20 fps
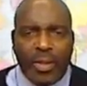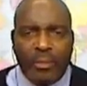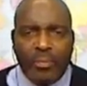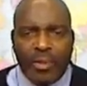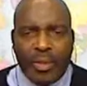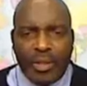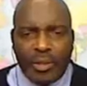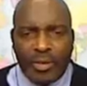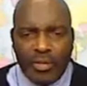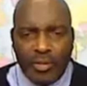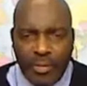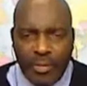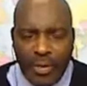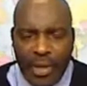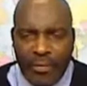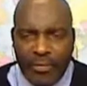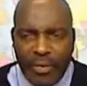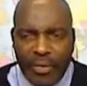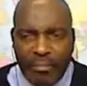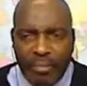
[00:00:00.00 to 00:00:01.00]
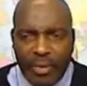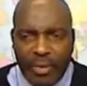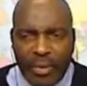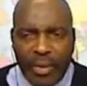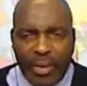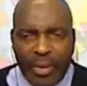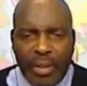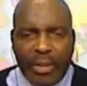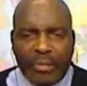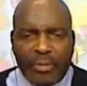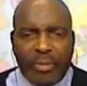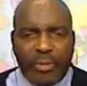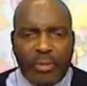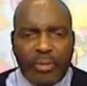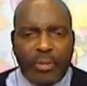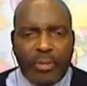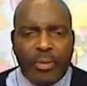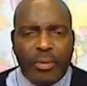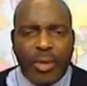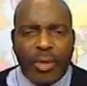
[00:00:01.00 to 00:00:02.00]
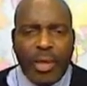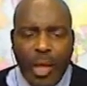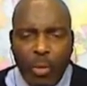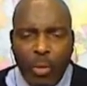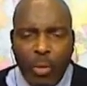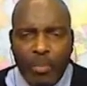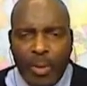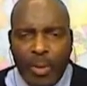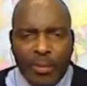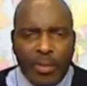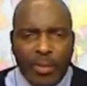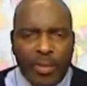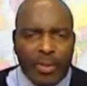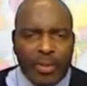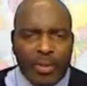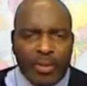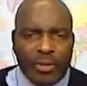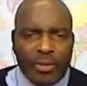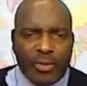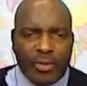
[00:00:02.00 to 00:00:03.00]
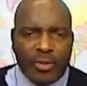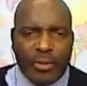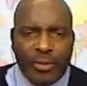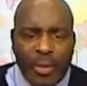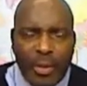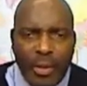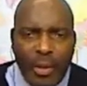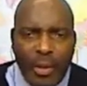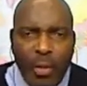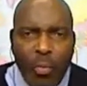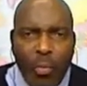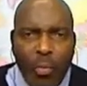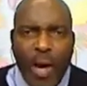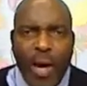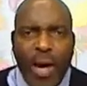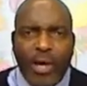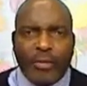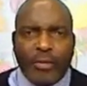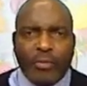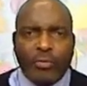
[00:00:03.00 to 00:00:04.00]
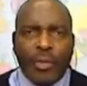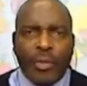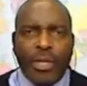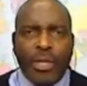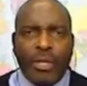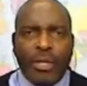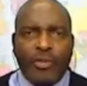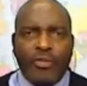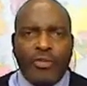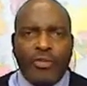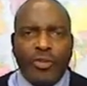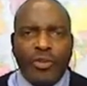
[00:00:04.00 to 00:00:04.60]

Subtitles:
because you have the ability to help people in such a wide range.